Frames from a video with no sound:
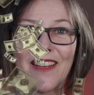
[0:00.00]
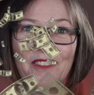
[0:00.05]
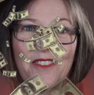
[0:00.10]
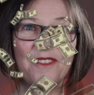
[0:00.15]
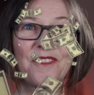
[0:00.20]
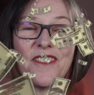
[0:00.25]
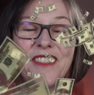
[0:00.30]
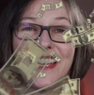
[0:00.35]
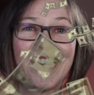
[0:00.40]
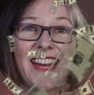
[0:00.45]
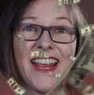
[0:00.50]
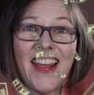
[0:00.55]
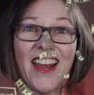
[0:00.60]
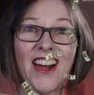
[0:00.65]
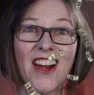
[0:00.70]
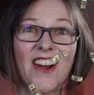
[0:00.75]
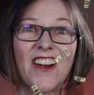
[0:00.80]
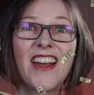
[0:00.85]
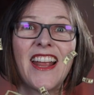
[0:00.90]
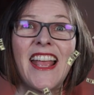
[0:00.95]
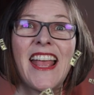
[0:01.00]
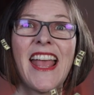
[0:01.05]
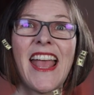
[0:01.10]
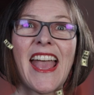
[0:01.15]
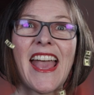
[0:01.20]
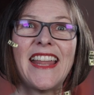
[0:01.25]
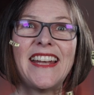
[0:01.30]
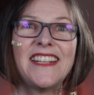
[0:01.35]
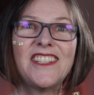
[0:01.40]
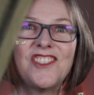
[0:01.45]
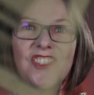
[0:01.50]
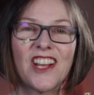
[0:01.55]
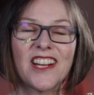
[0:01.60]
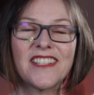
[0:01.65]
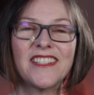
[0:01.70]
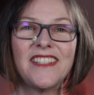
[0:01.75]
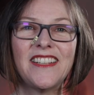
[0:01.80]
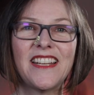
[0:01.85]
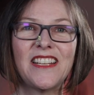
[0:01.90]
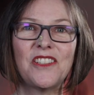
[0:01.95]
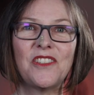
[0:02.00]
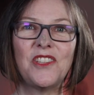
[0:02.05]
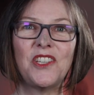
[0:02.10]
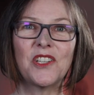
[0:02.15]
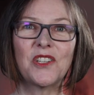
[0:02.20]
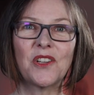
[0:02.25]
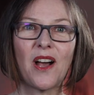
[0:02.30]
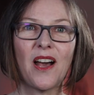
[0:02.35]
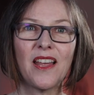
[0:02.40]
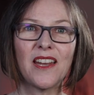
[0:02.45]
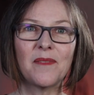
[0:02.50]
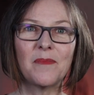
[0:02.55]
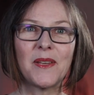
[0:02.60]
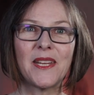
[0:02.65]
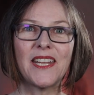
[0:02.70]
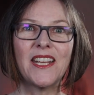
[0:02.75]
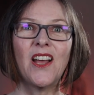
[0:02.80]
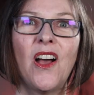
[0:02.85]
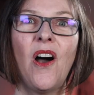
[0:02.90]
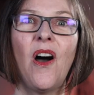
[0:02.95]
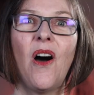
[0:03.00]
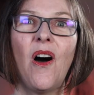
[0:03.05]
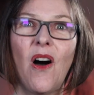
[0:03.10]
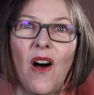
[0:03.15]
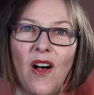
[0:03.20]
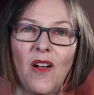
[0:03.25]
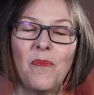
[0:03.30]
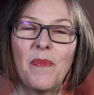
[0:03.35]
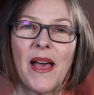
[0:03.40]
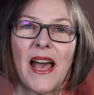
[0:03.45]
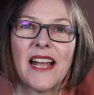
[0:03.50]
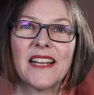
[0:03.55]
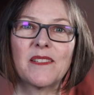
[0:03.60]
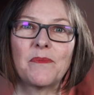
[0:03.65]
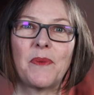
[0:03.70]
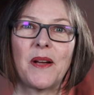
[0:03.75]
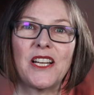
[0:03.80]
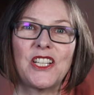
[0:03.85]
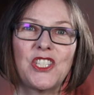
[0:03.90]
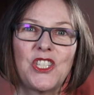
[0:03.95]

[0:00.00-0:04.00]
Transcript: out of thin air and injected into the economy, all backed by